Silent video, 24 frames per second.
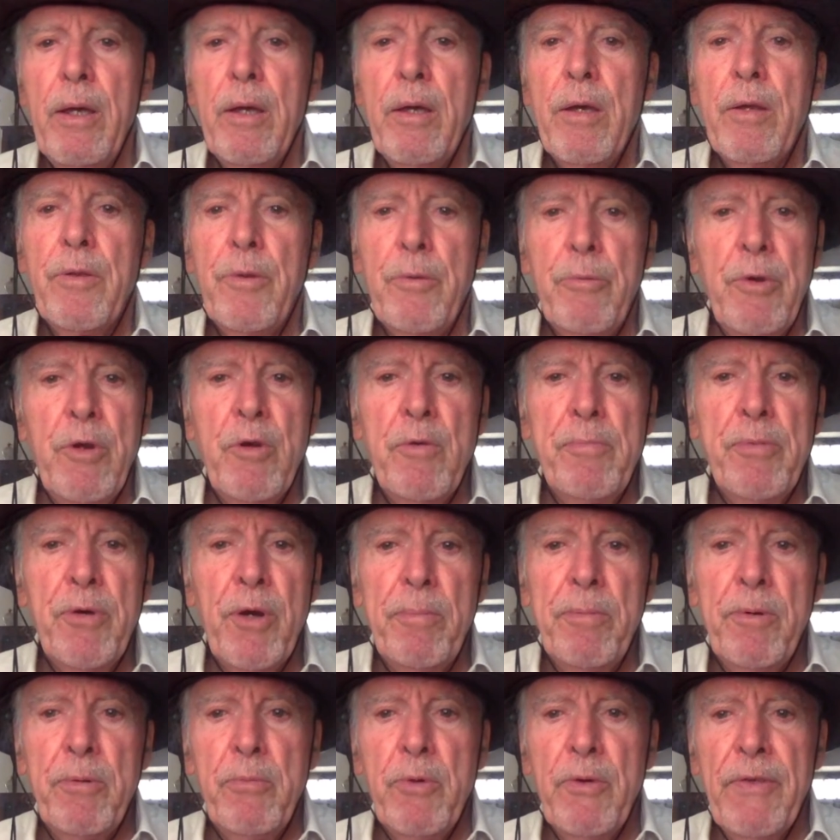The real
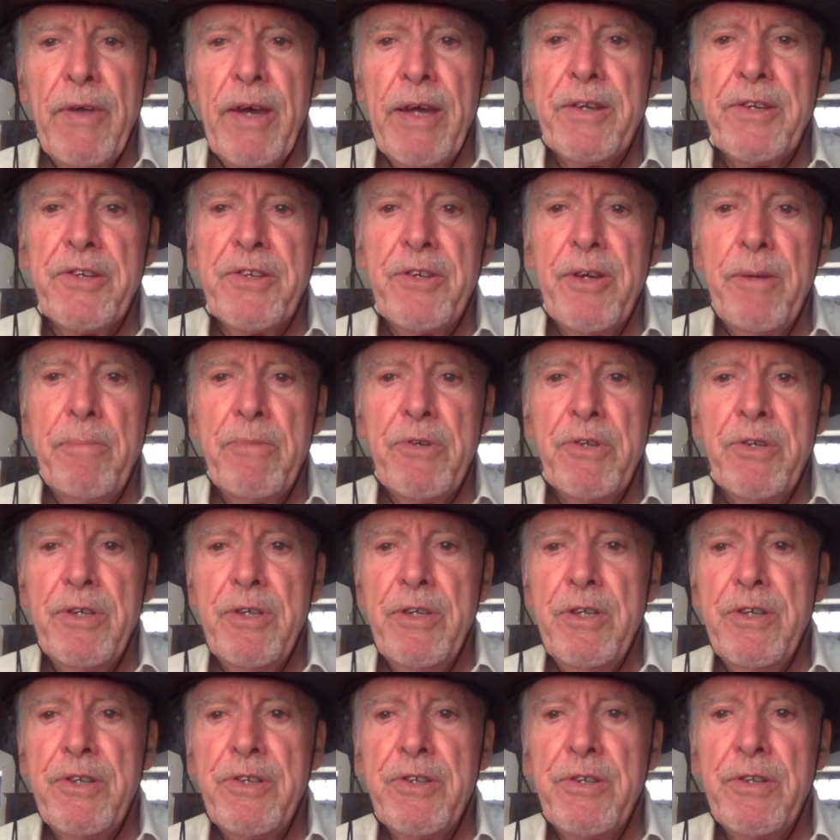problem with that assumption
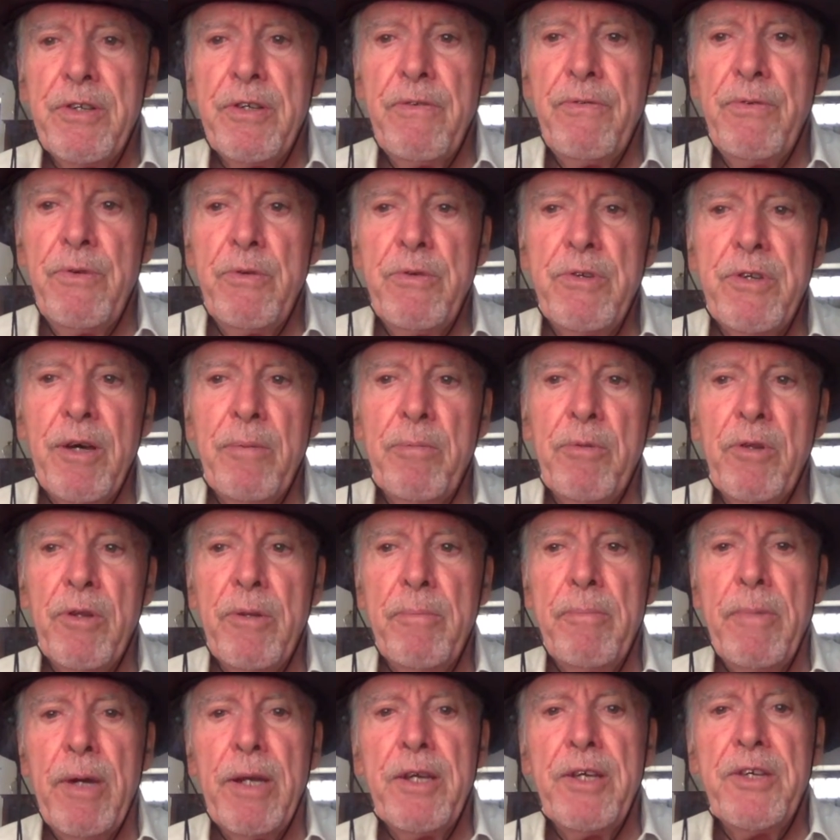is that if you double the
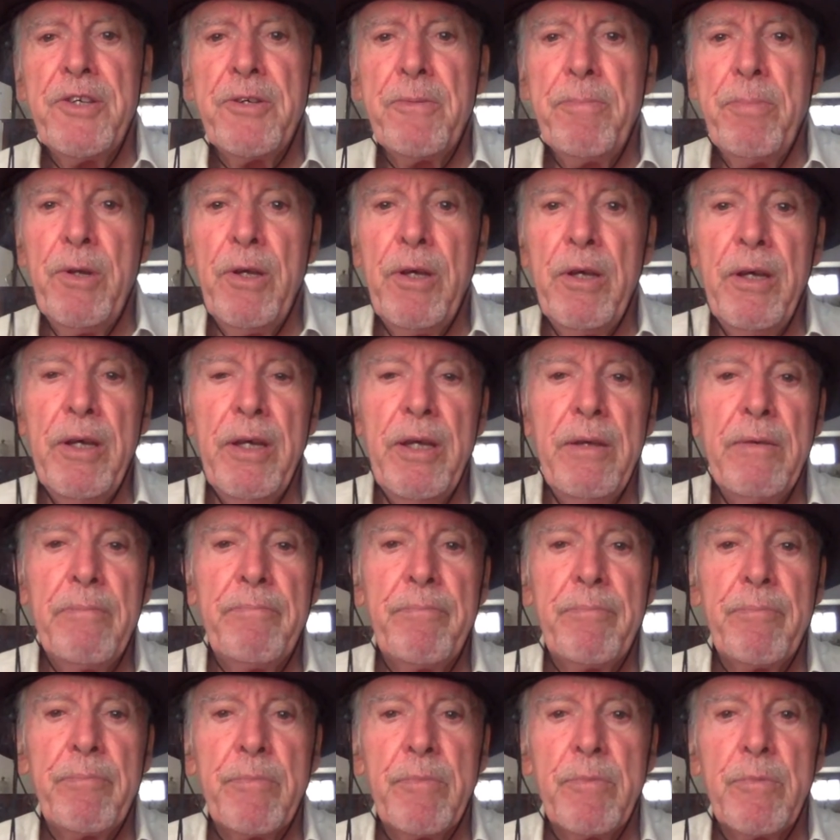money supply,
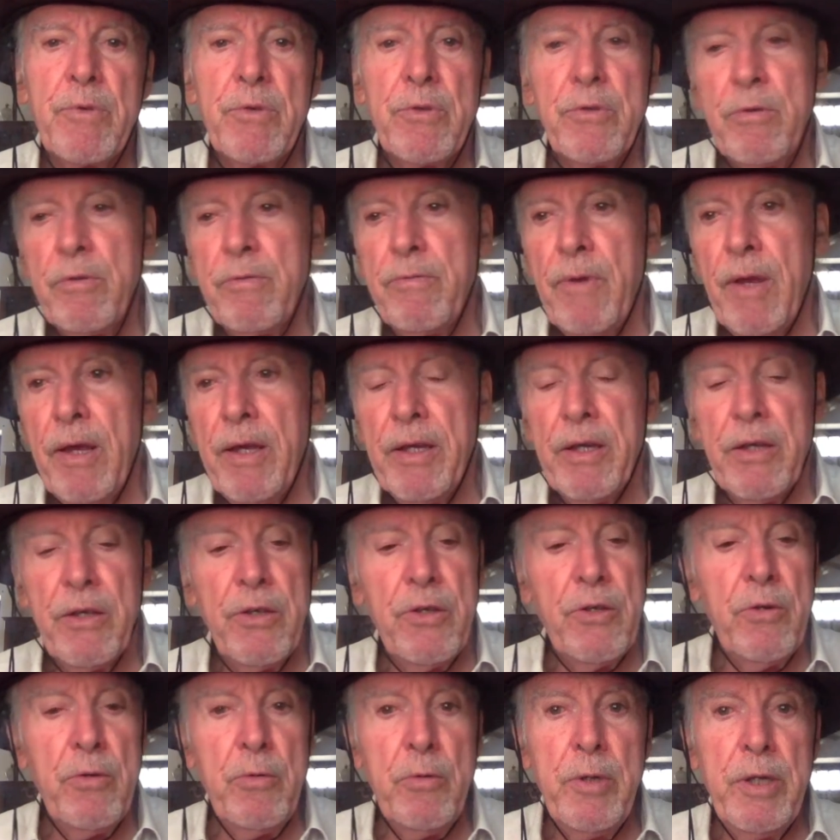sort of like
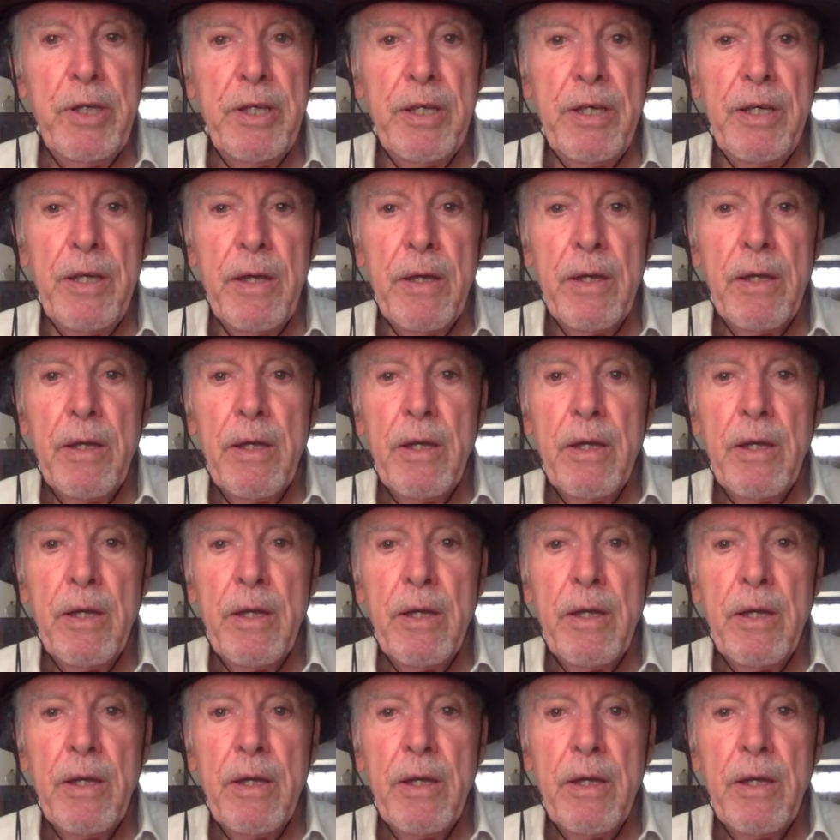QE,